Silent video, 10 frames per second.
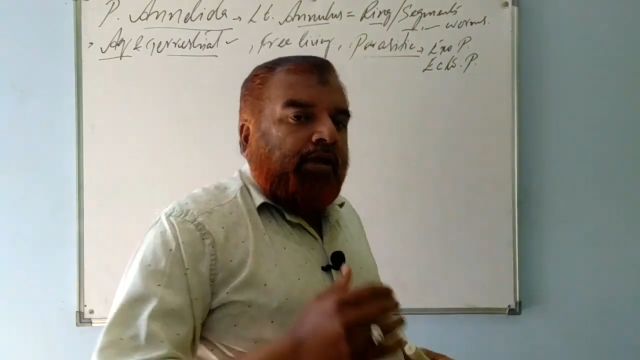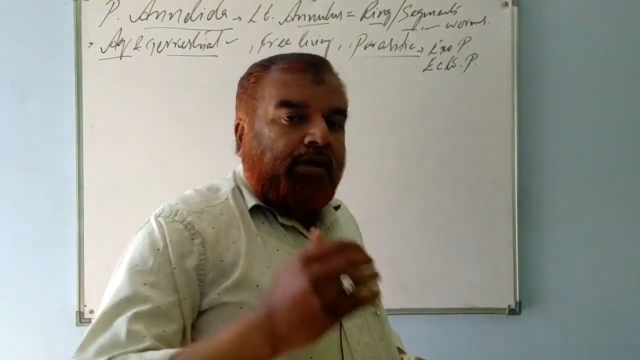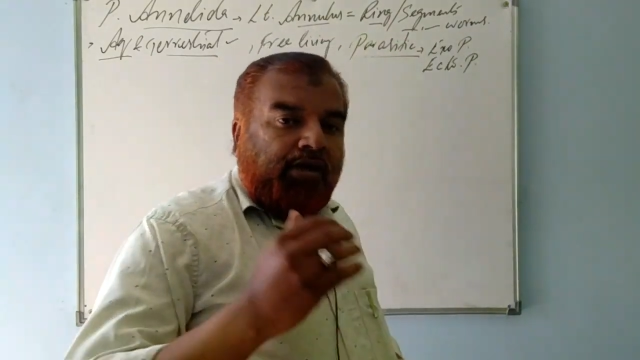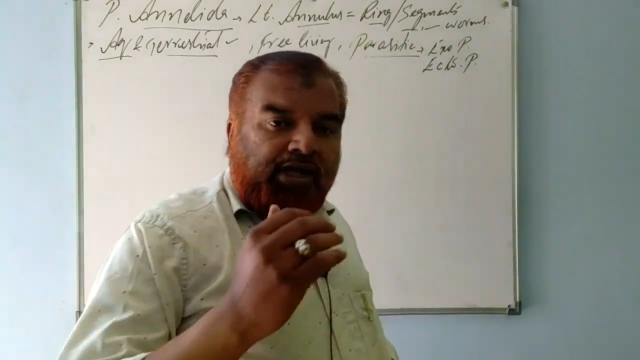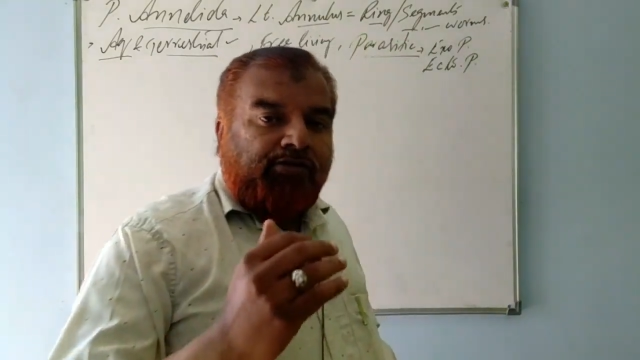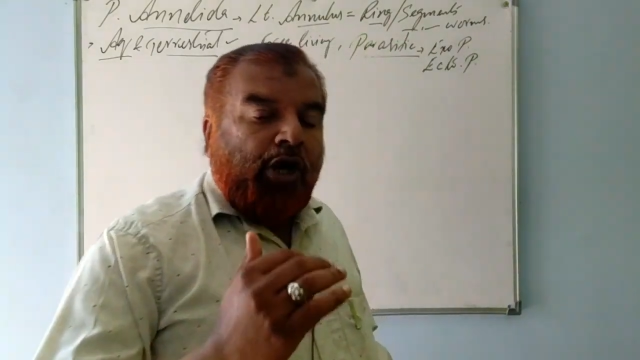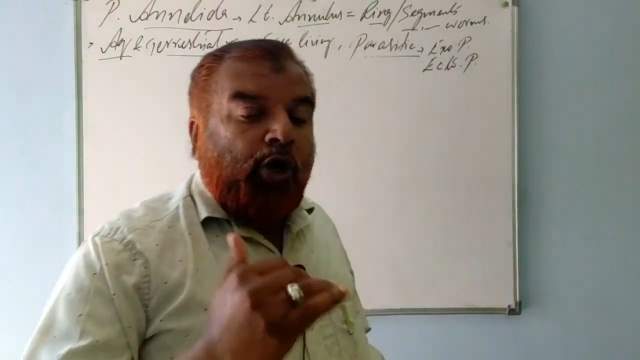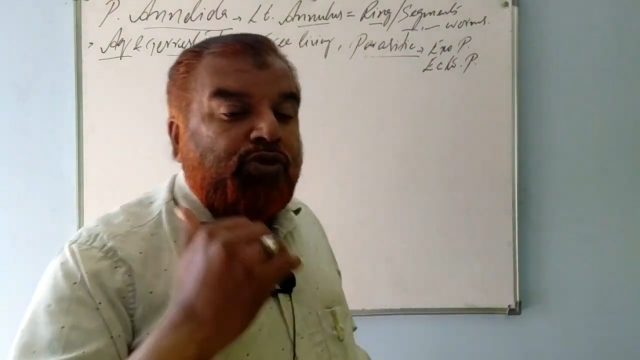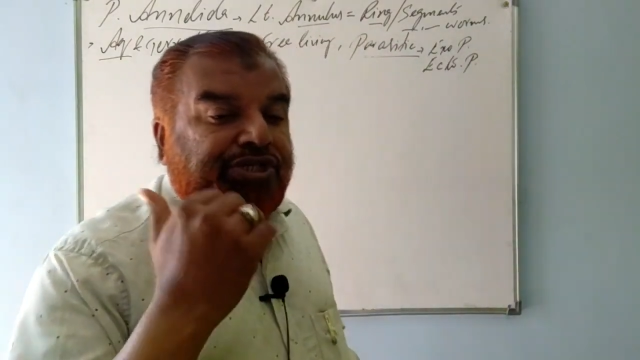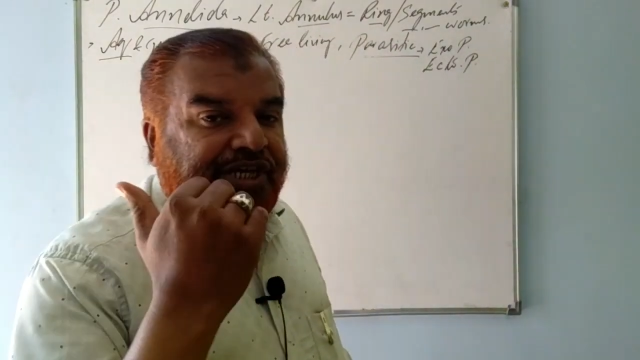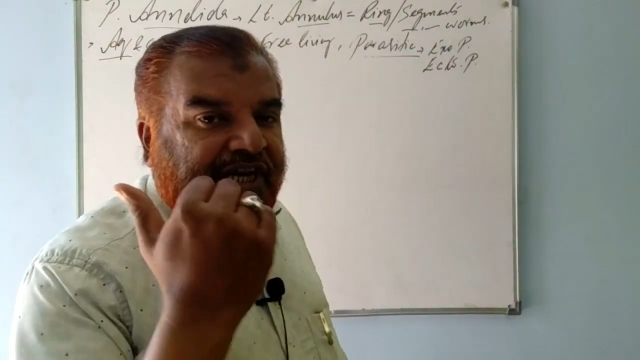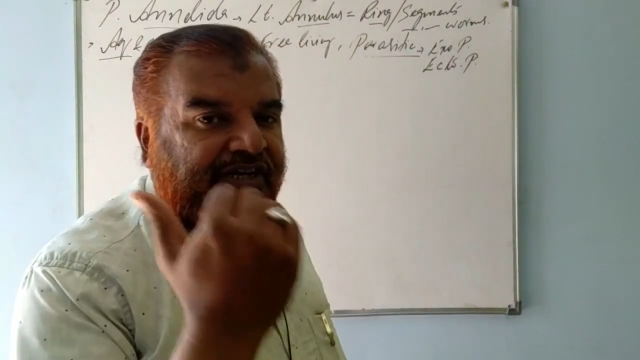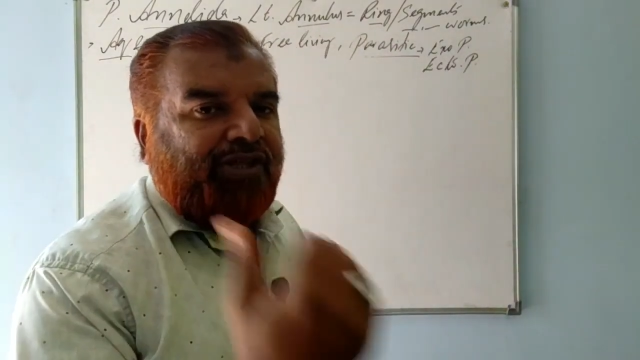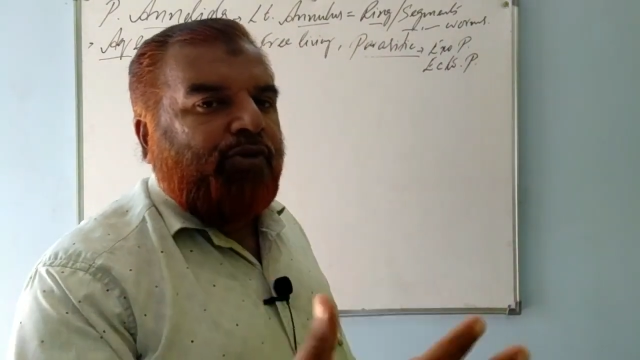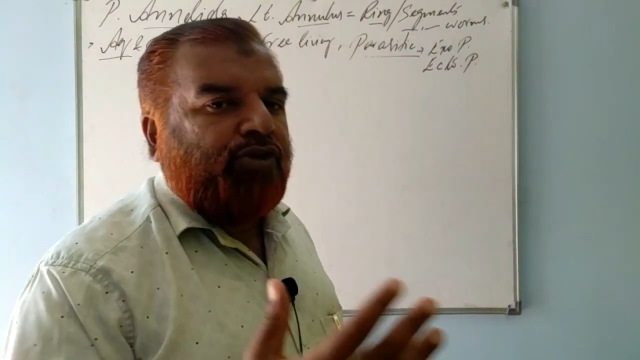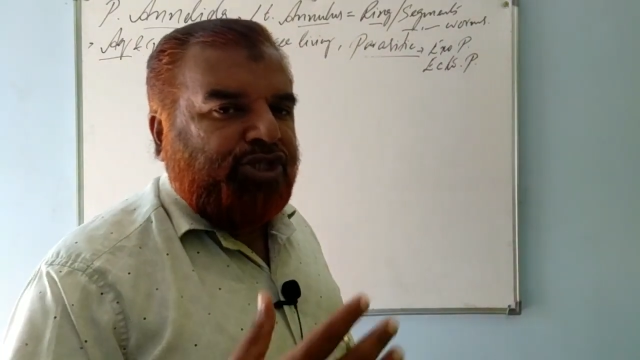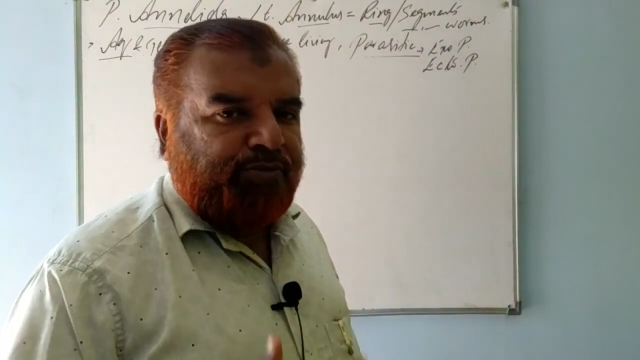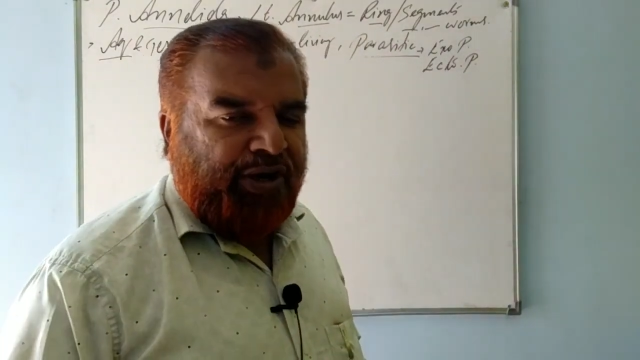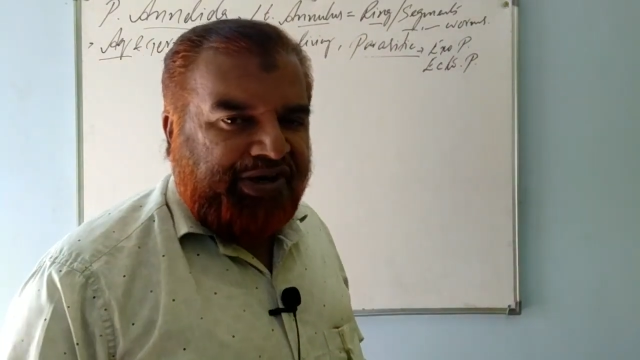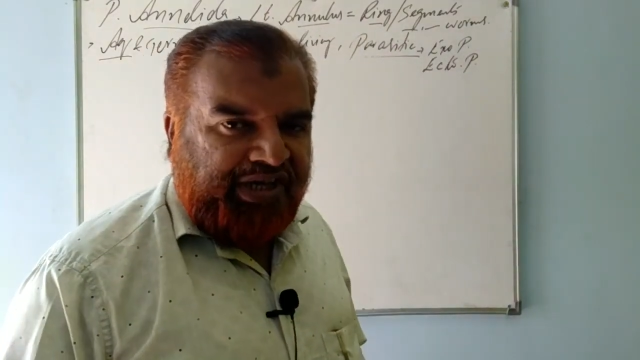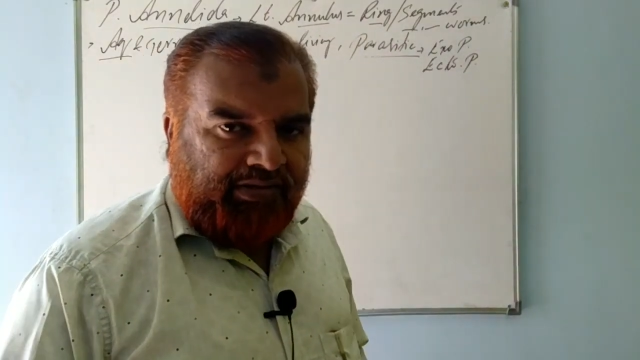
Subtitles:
live outside the host body.